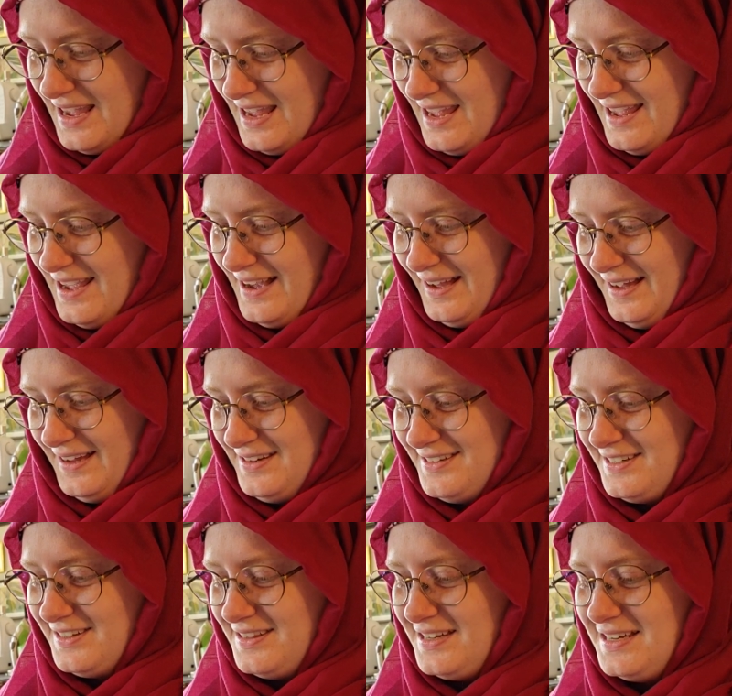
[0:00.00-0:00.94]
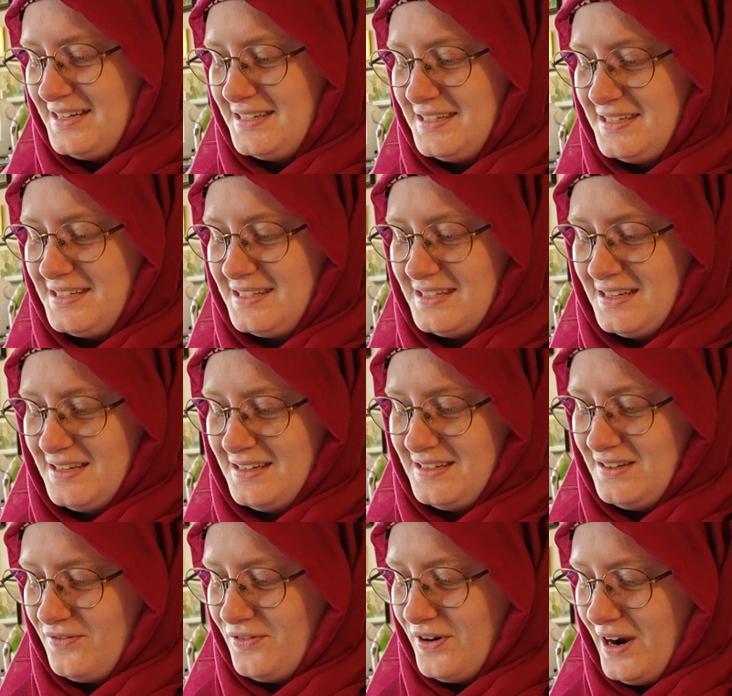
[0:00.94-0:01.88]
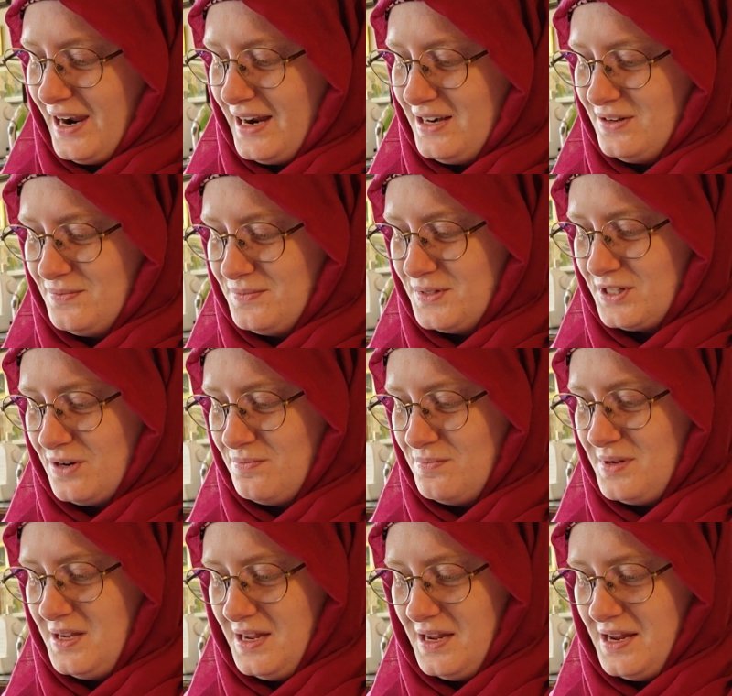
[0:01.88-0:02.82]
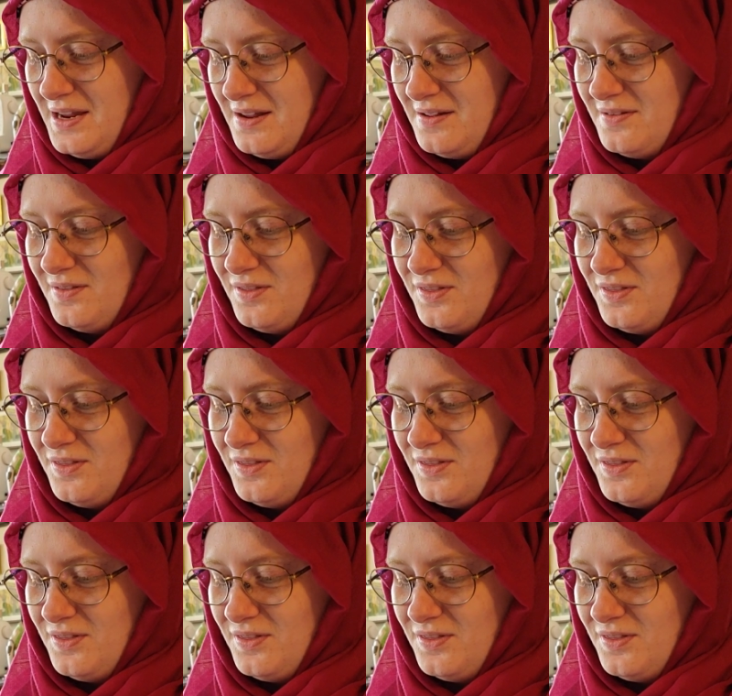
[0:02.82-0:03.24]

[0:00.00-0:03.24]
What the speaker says: and these different items can be